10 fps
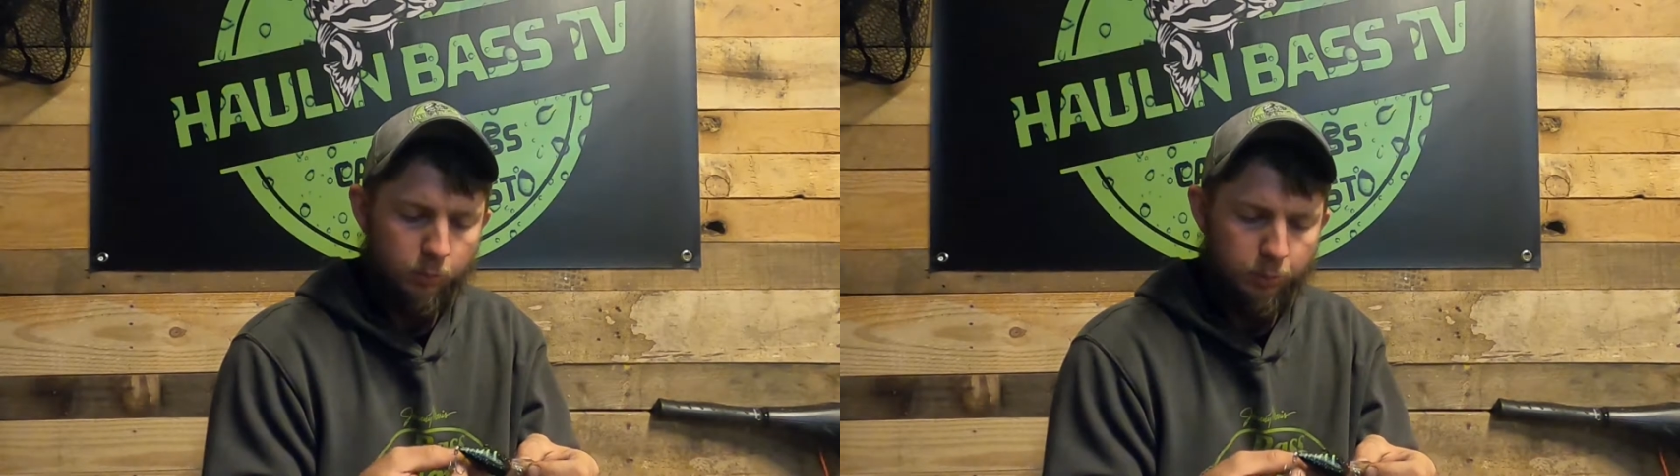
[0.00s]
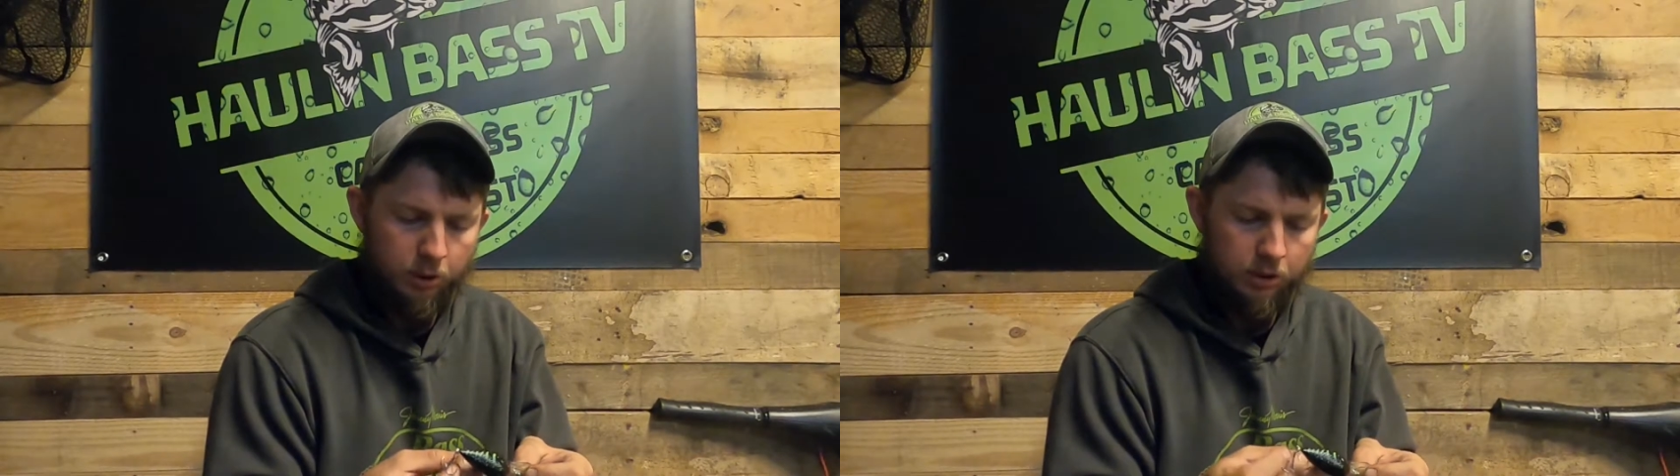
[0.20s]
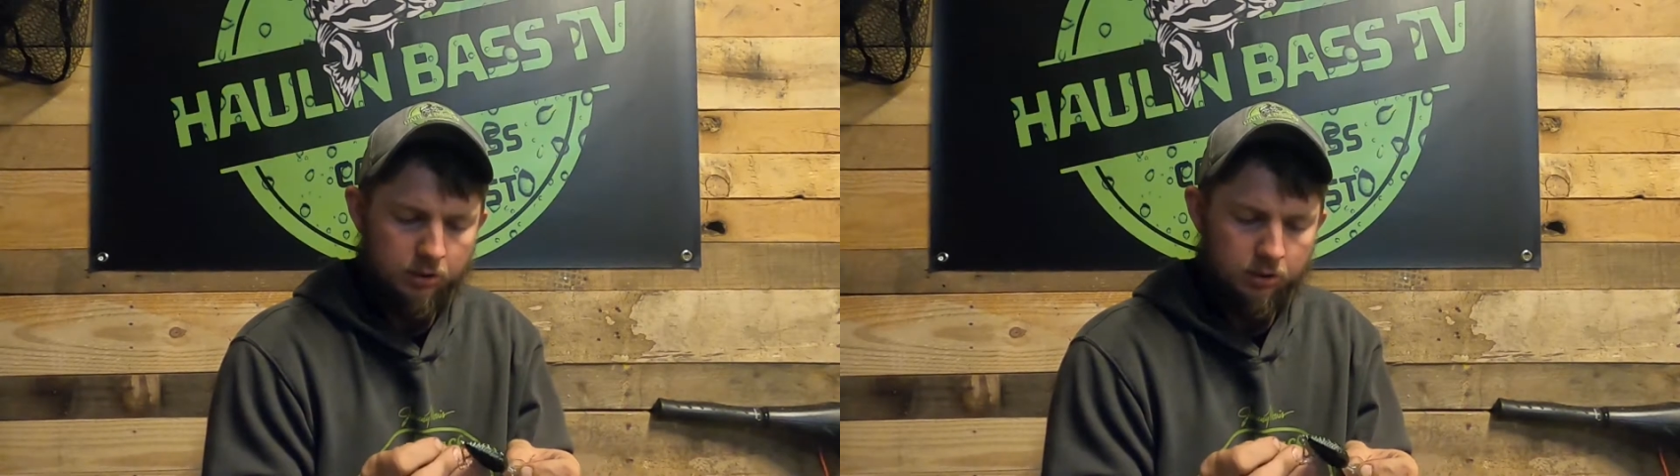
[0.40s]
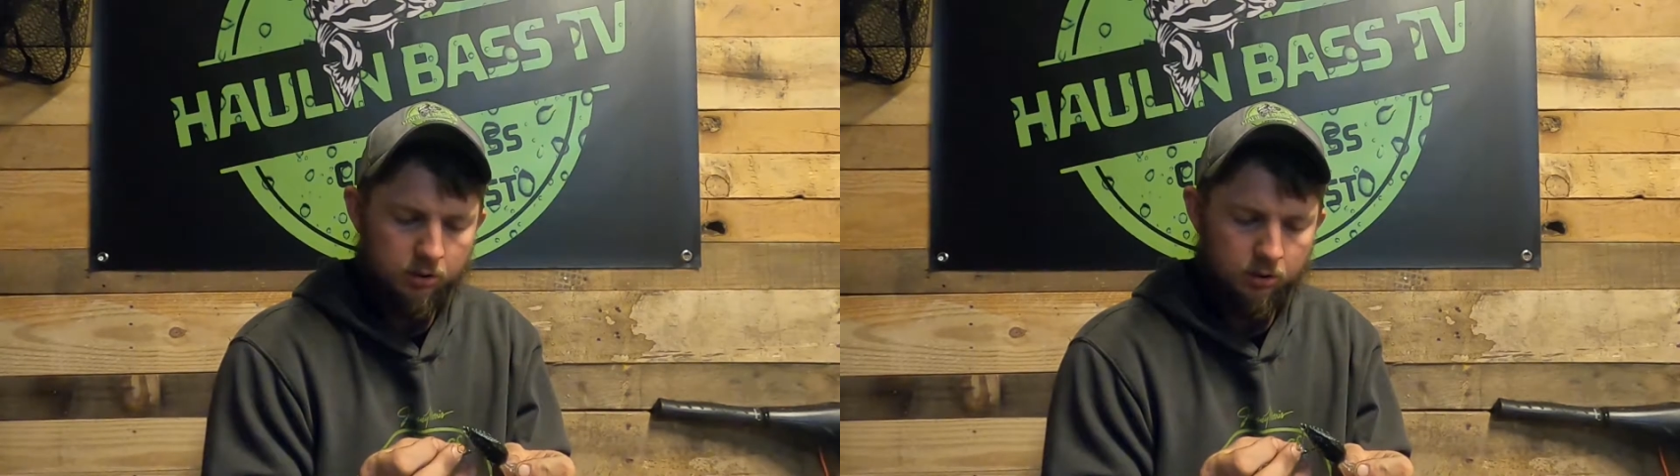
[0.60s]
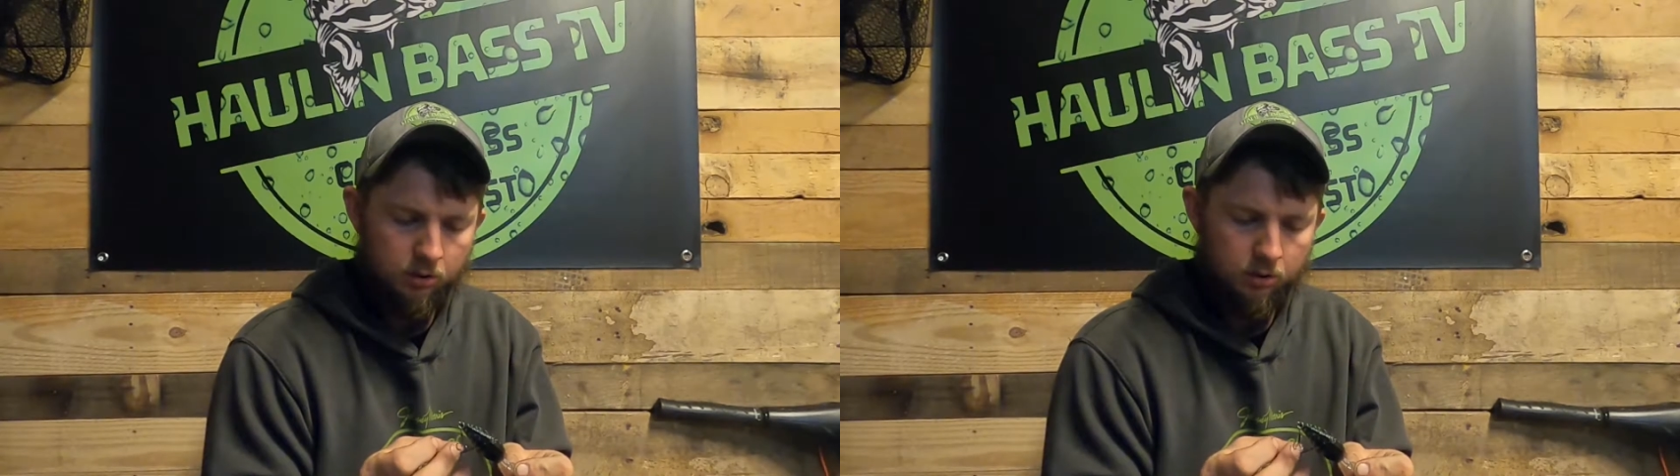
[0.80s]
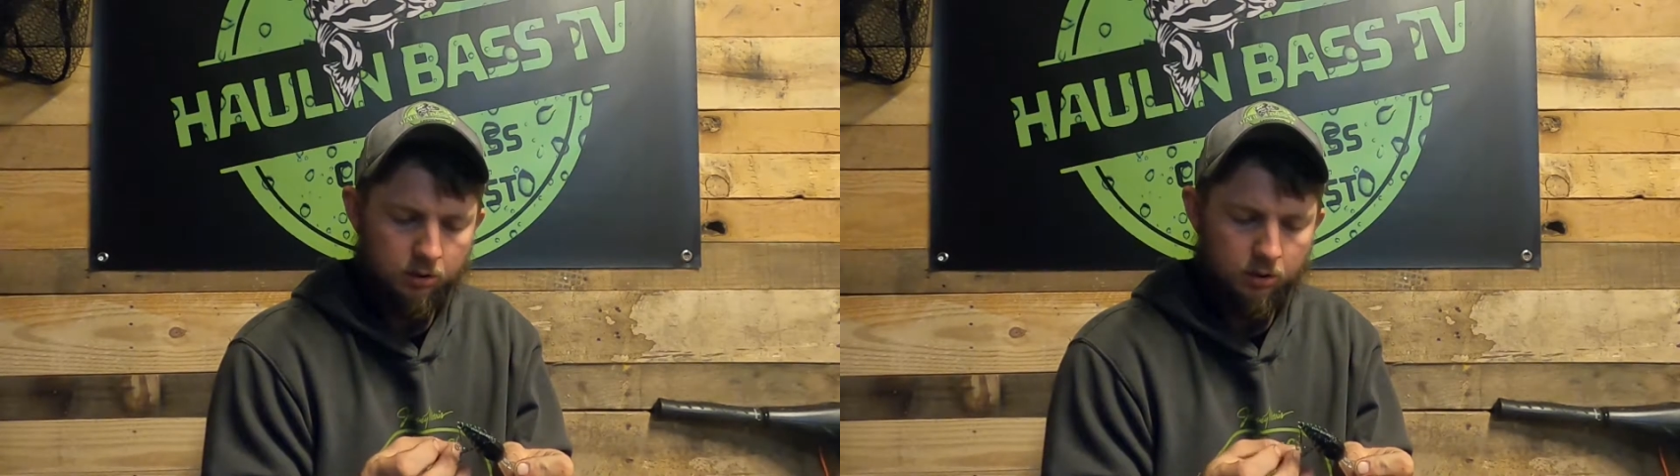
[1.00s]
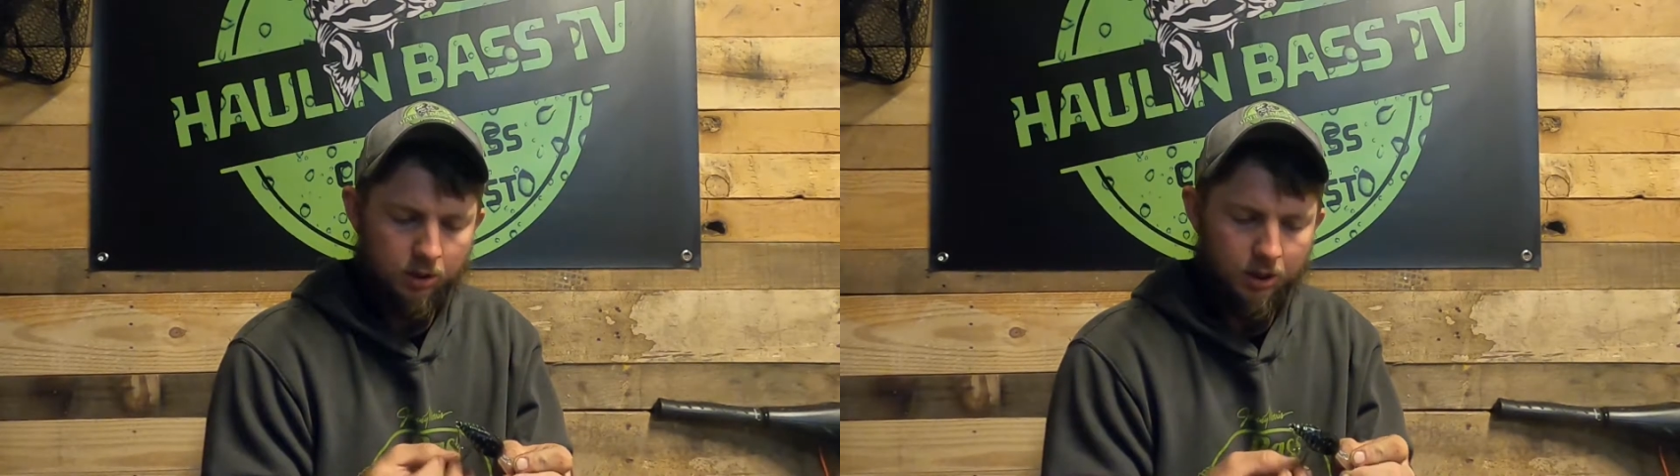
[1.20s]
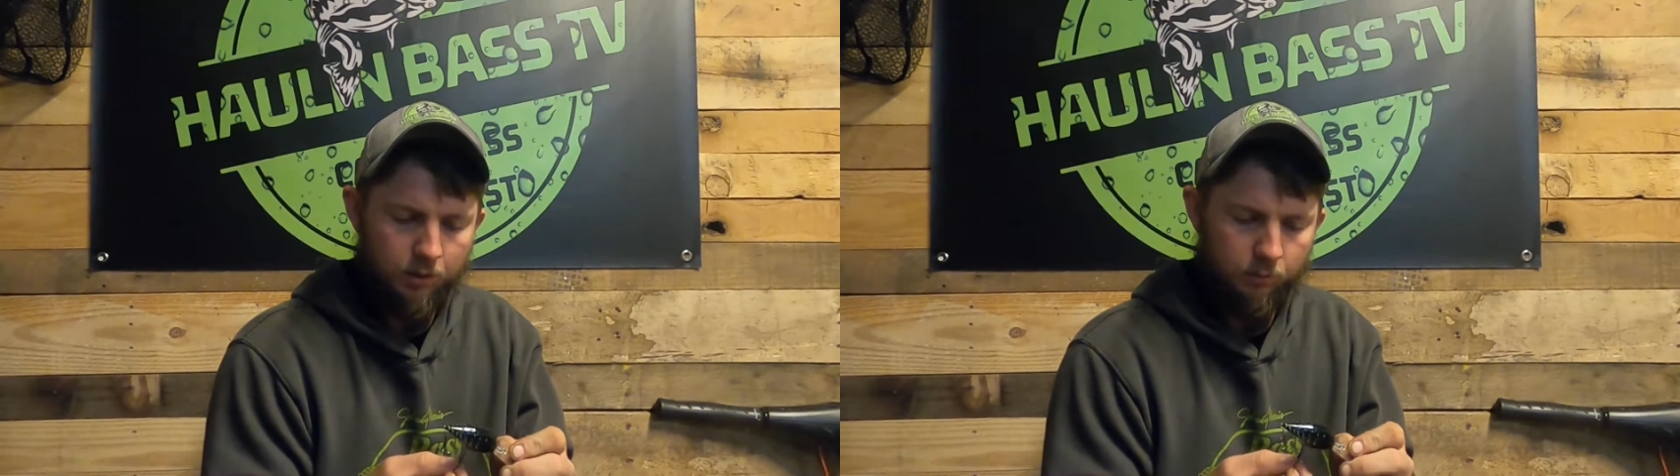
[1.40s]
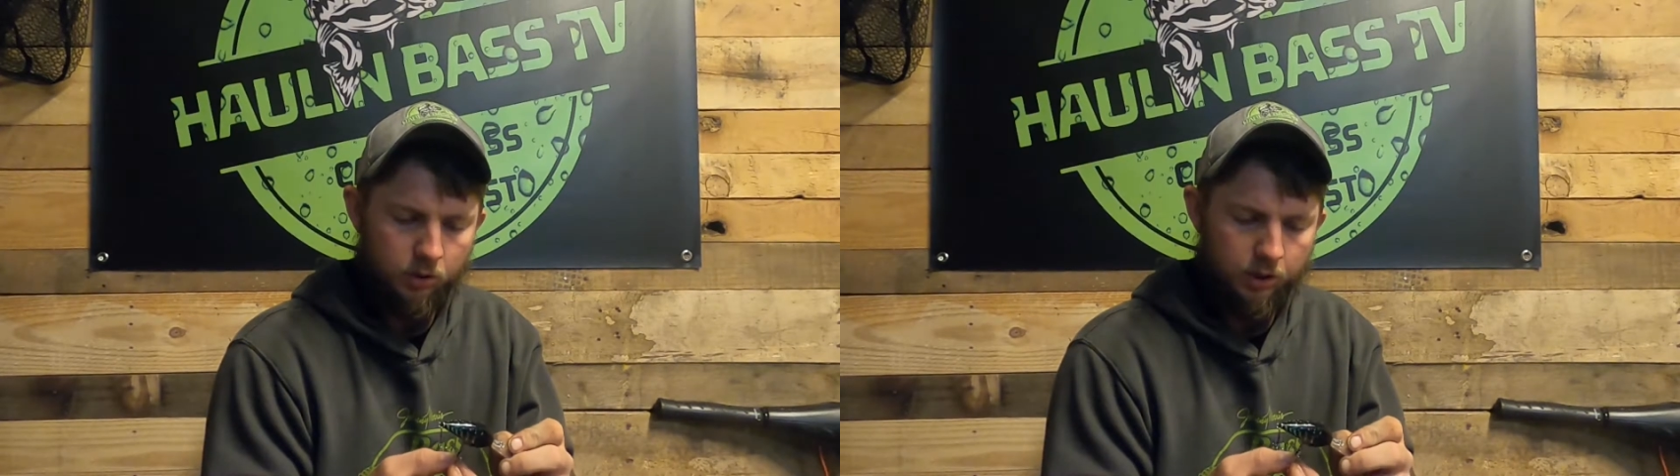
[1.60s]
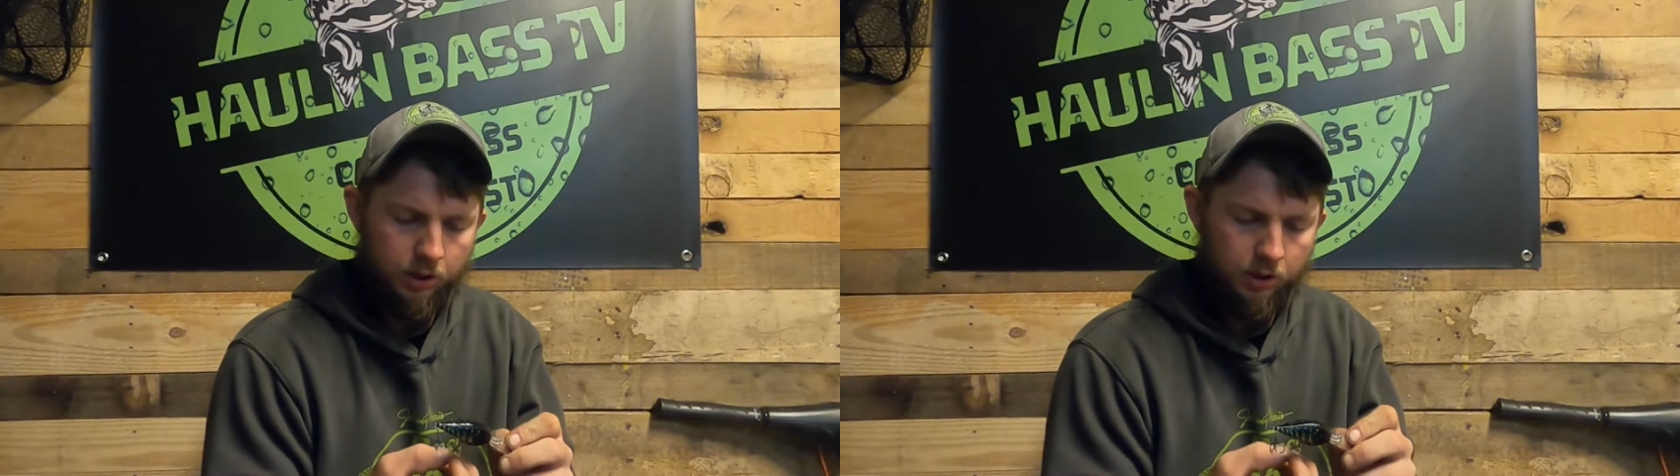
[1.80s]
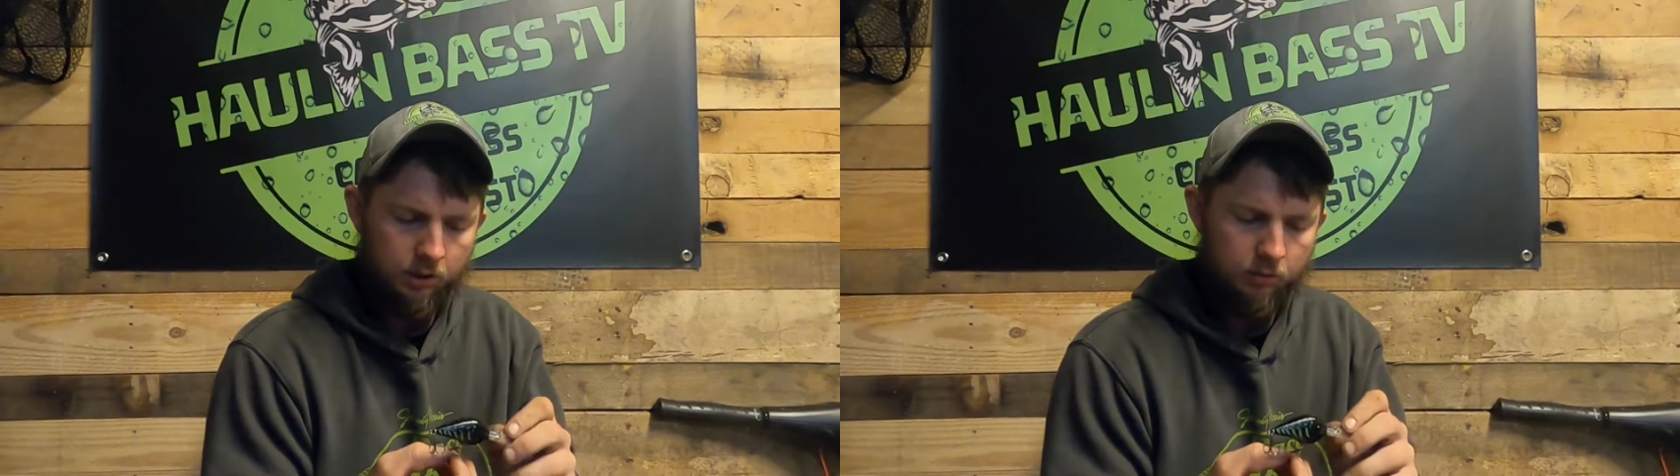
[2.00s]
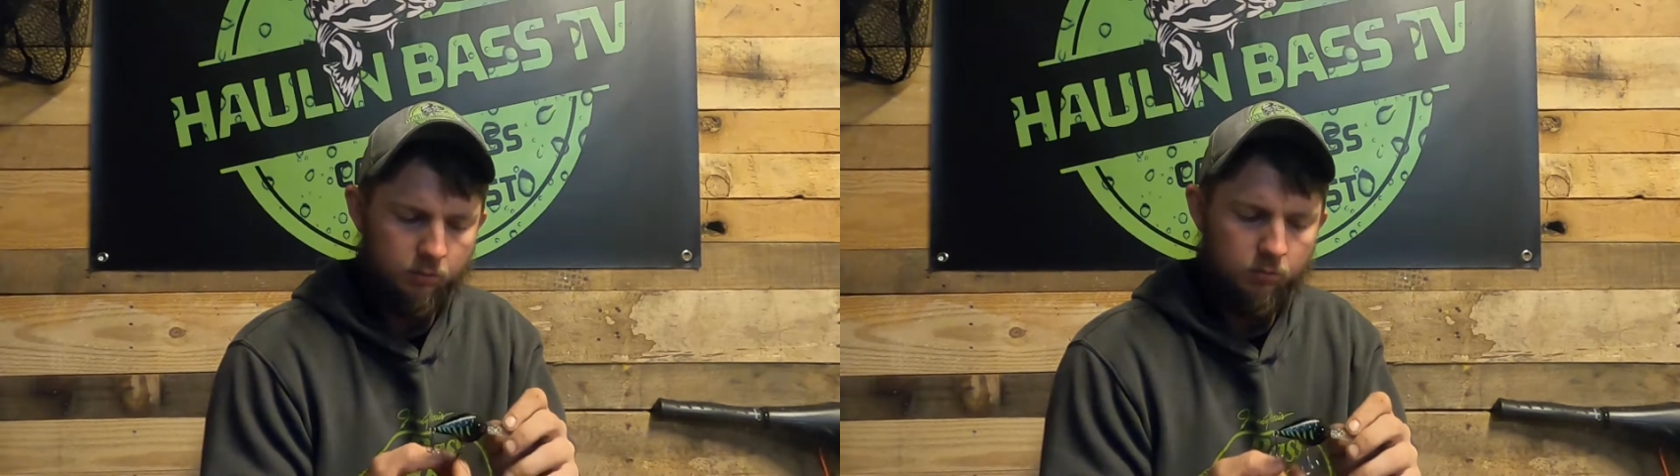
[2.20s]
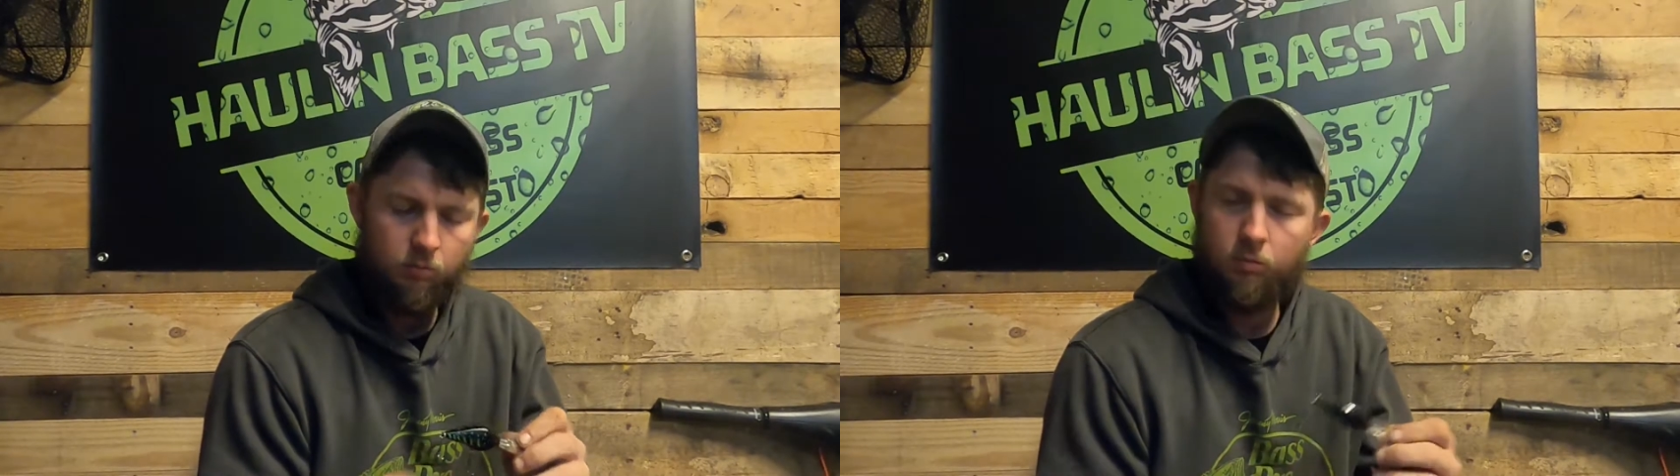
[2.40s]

but I upgrade